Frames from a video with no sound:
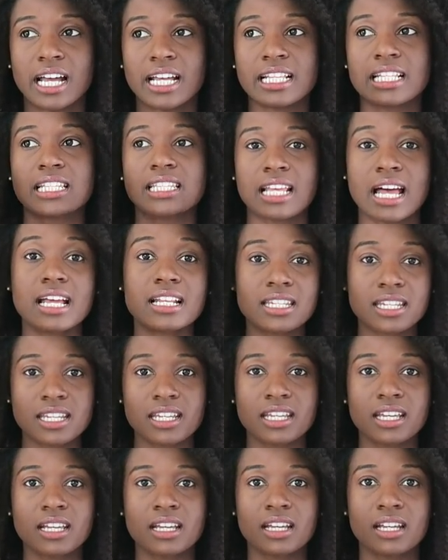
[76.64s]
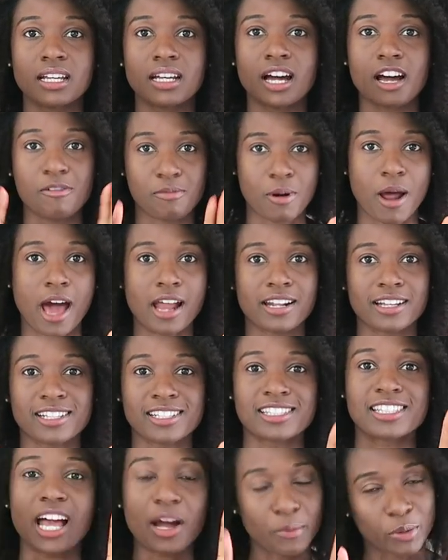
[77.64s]
a set of
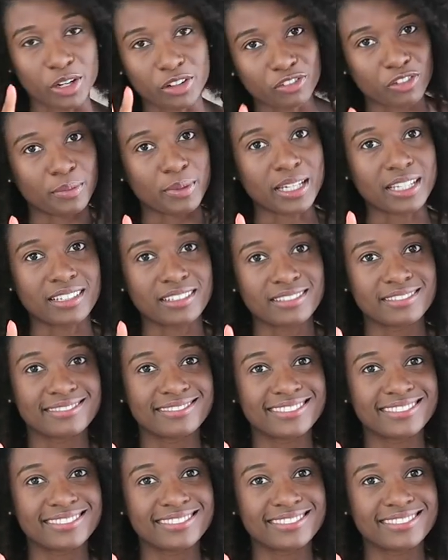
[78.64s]
products that work for me.